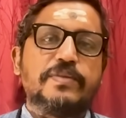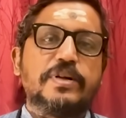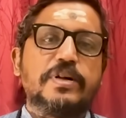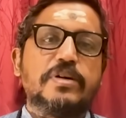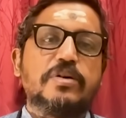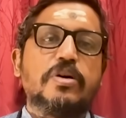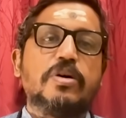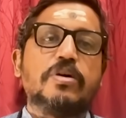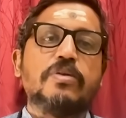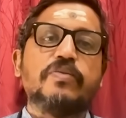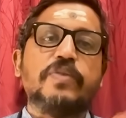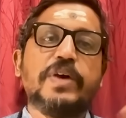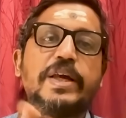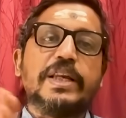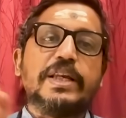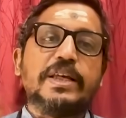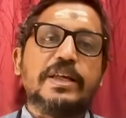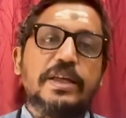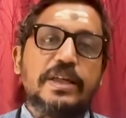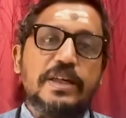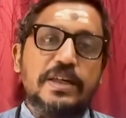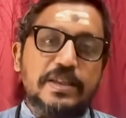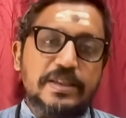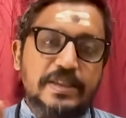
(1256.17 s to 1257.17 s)
or when
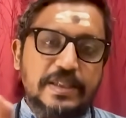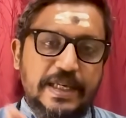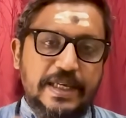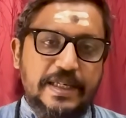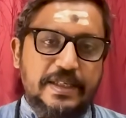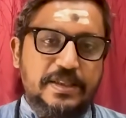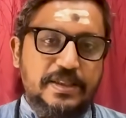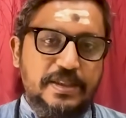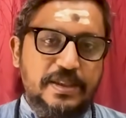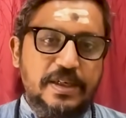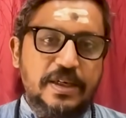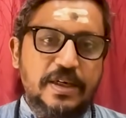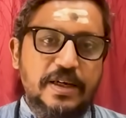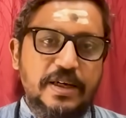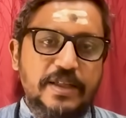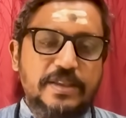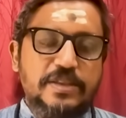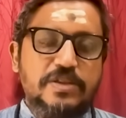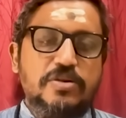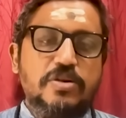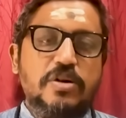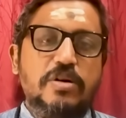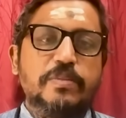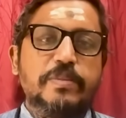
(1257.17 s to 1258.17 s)
he decides. It's
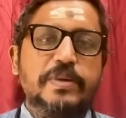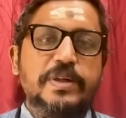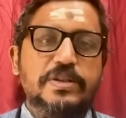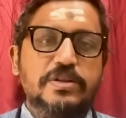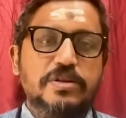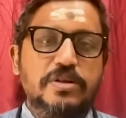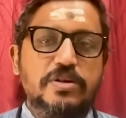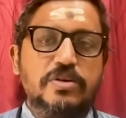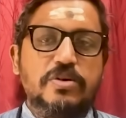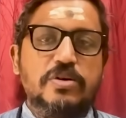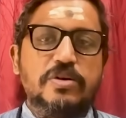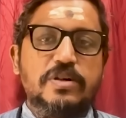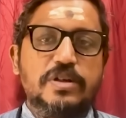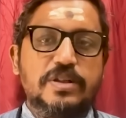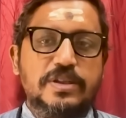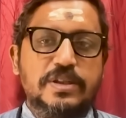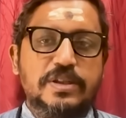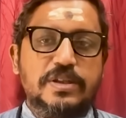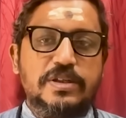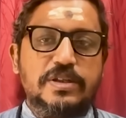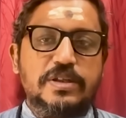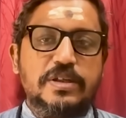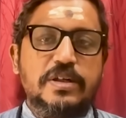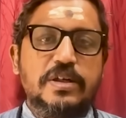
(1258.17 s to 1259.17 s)
not based on your
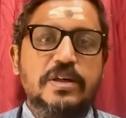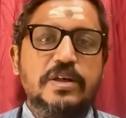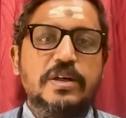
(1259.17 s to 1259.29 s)
decision.